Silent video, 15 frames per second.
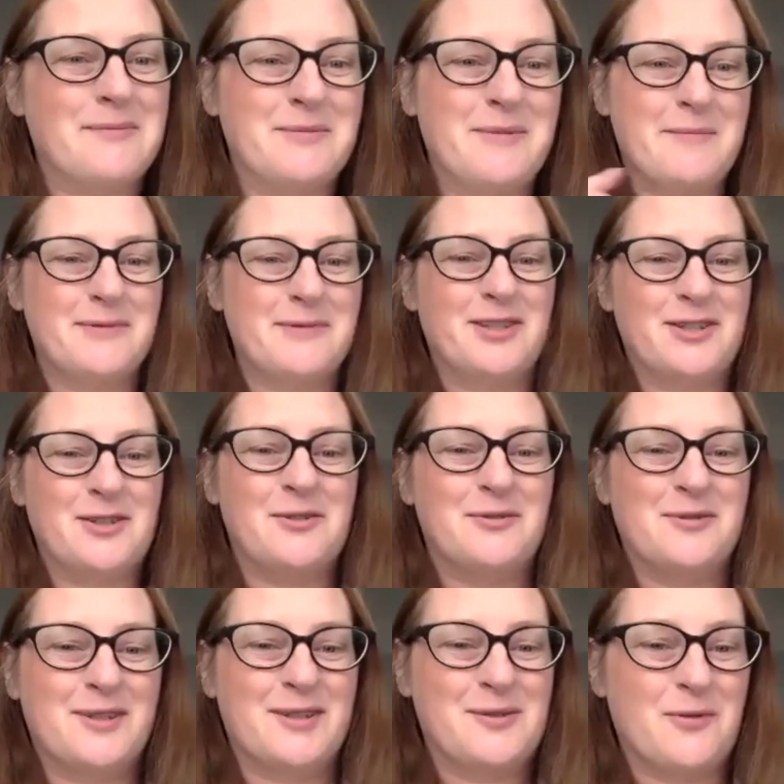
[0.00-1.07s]
Mama's just
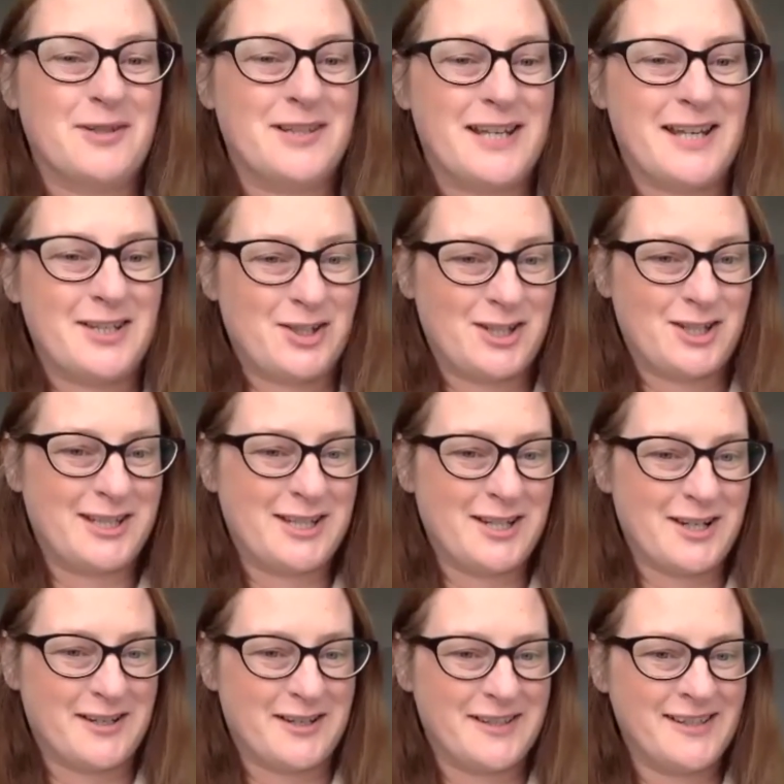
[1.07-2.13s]
told us what it is she
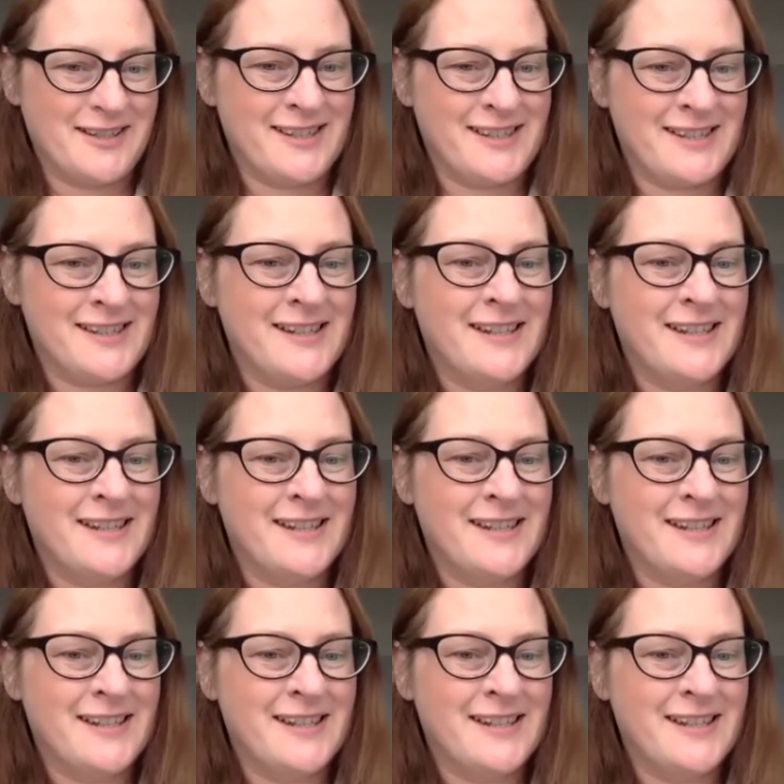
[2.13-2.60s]
does.